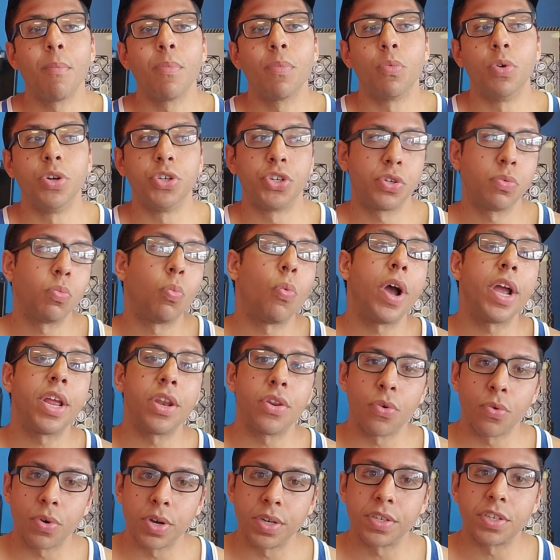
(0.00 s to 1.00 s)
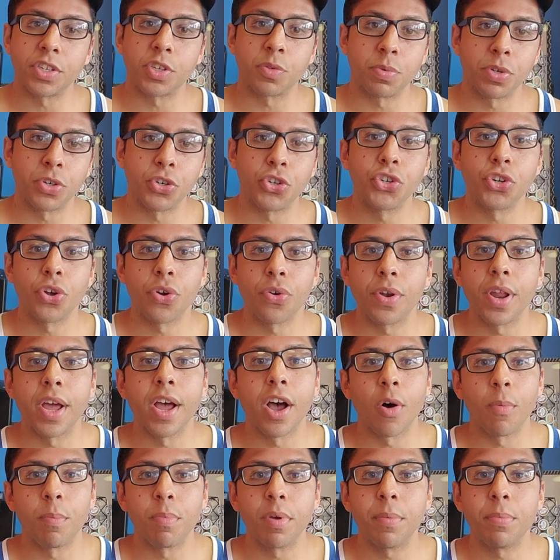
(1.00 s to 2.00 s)
which white noise has been shown to
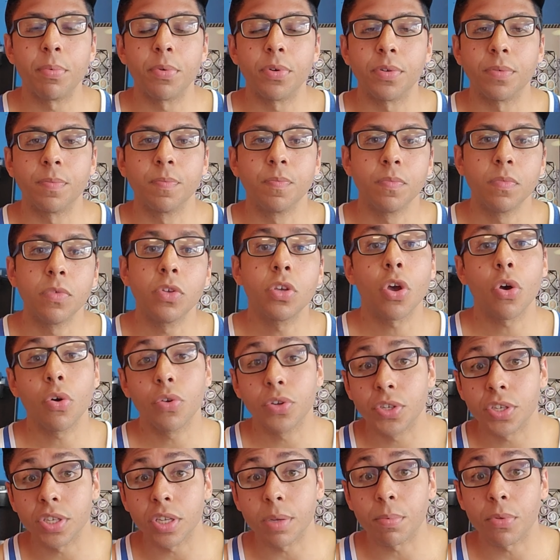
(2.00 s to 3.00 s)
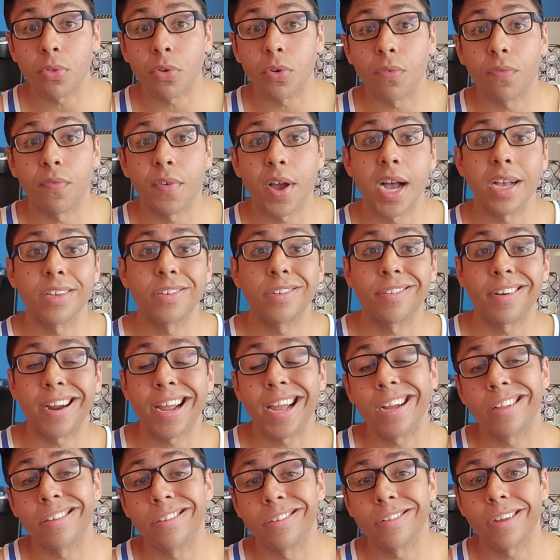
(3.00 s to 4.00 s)
help people go to sleep a little faster
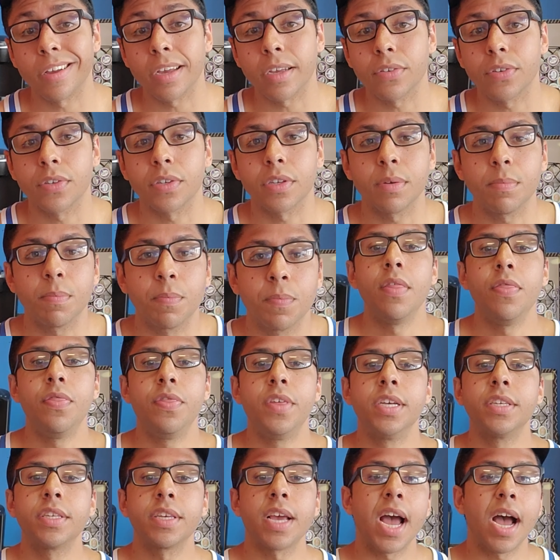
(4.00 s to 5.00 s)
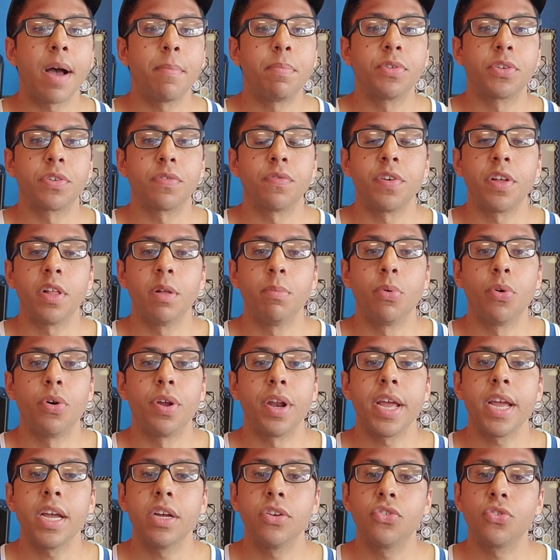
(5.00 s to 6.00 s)
and stay asleep. This app is available
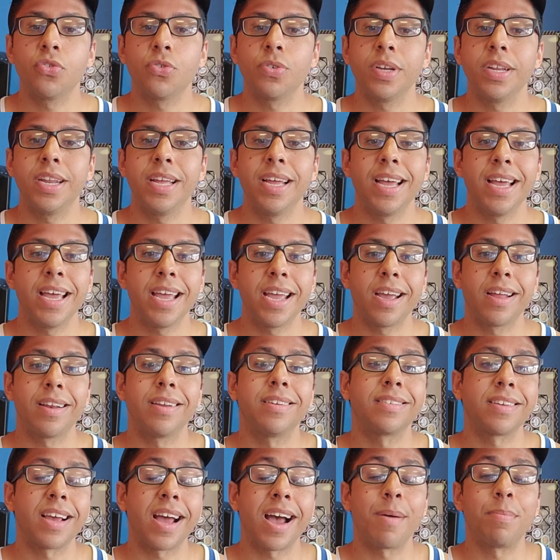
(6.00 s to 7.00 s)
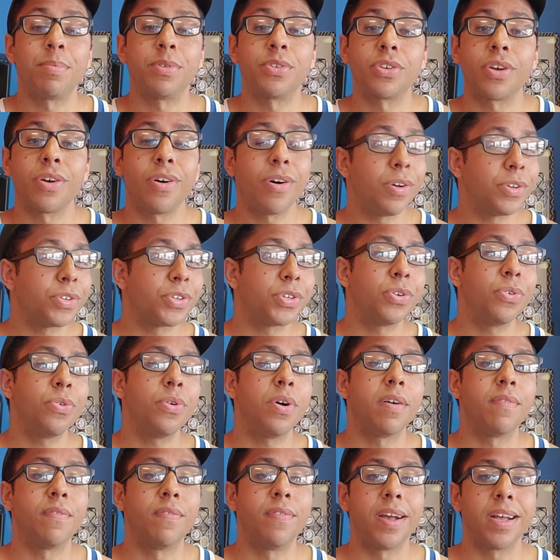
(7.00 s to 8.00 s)
on Android, and this app is also
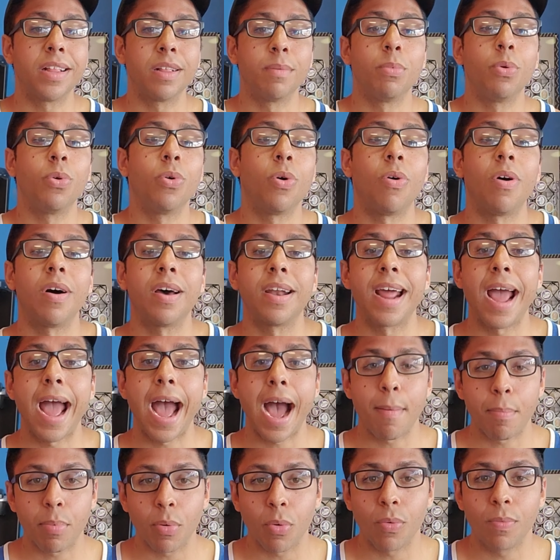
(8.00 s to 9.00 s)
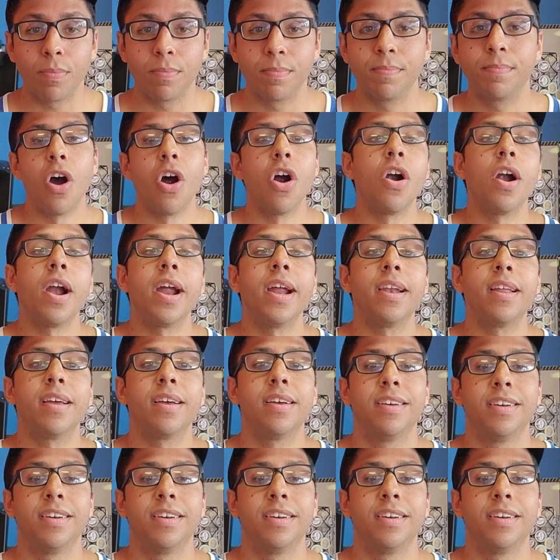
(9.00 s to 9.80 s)
available on Apple. All right,